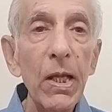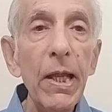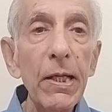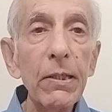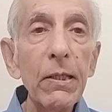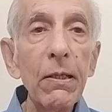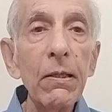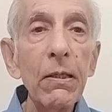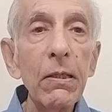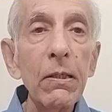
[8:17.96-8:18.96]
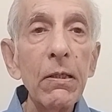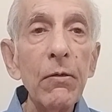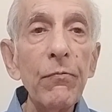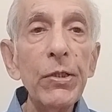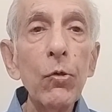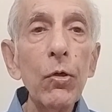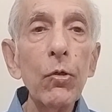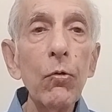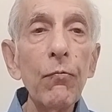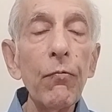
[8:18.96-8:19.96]
And we don't
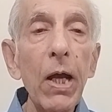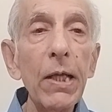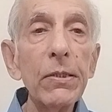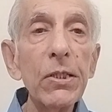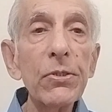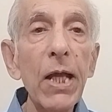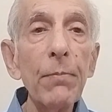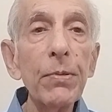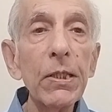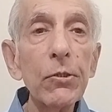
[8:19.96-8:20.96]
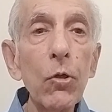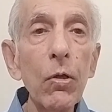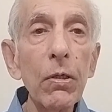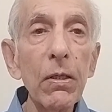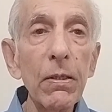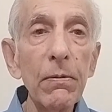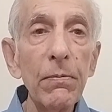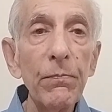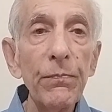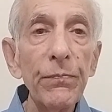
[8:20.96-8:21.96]
know why this happened at all.
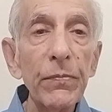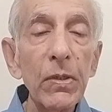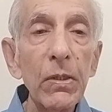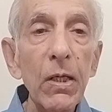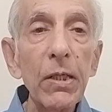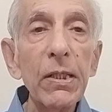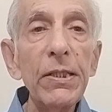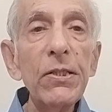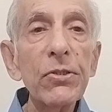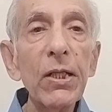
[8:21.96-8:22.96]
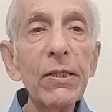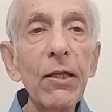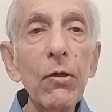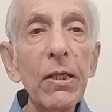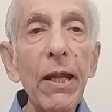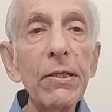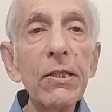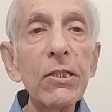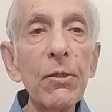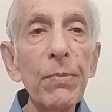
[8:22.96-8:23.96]
A clinician cannot
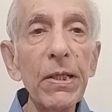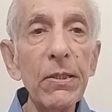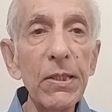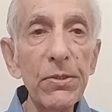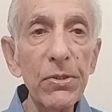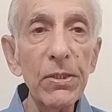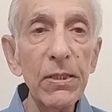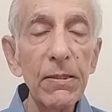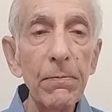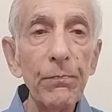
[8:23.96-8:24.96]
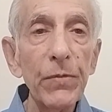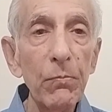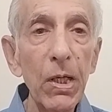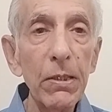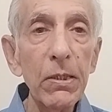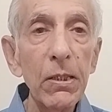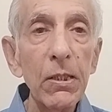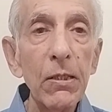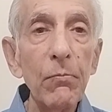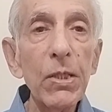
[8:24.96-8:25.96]
anticipate this, but
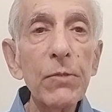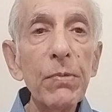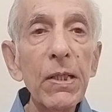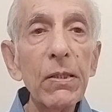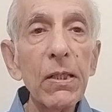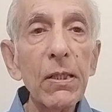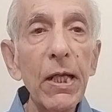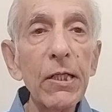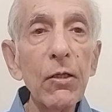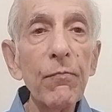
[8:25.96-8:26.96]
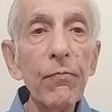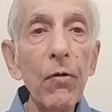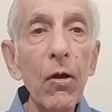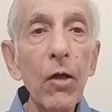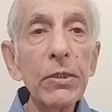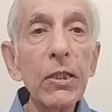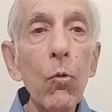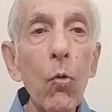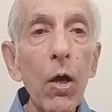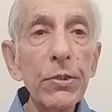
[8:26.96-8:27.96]
must be kind of on the
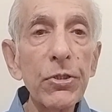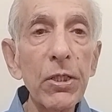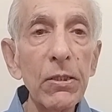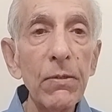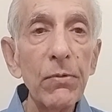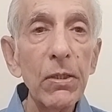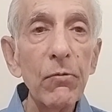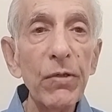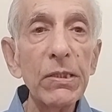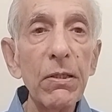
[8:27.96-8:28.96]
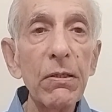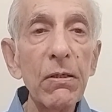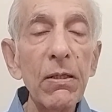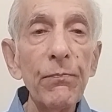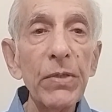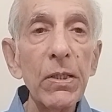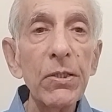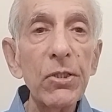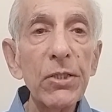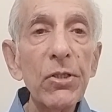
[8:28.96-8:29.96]
watch whether
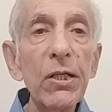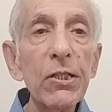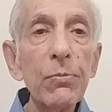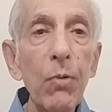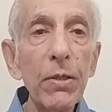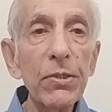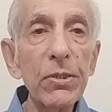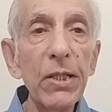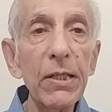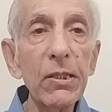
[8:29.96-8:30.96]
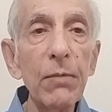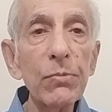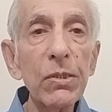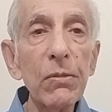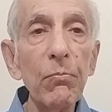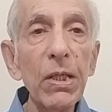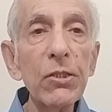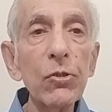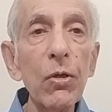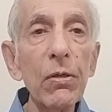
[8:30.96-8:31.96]
such a response that comes
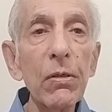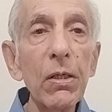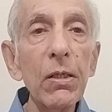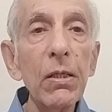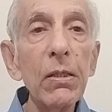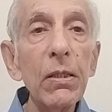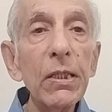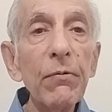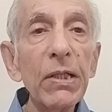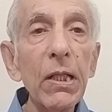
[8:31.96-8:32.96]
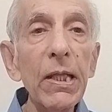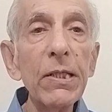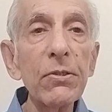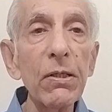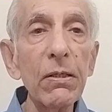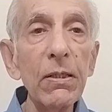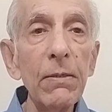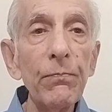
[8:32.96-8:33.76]
months or even later,